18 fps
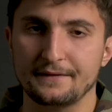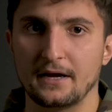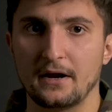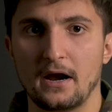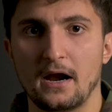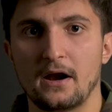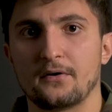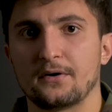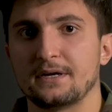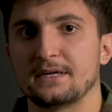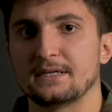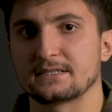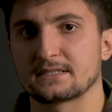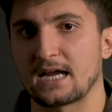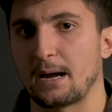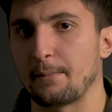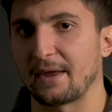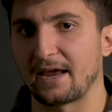the air
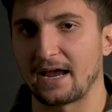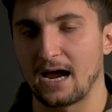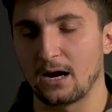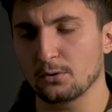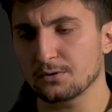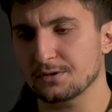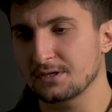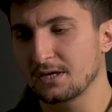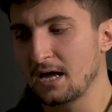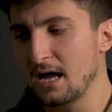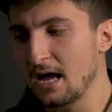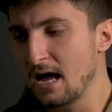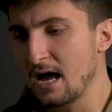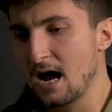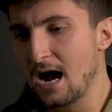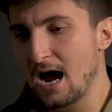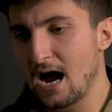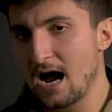is coming out.
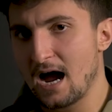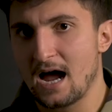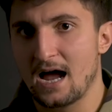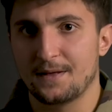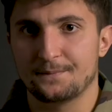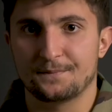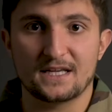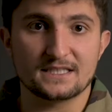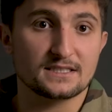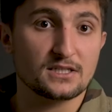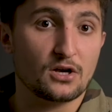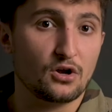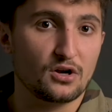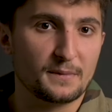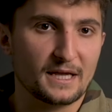That's the whole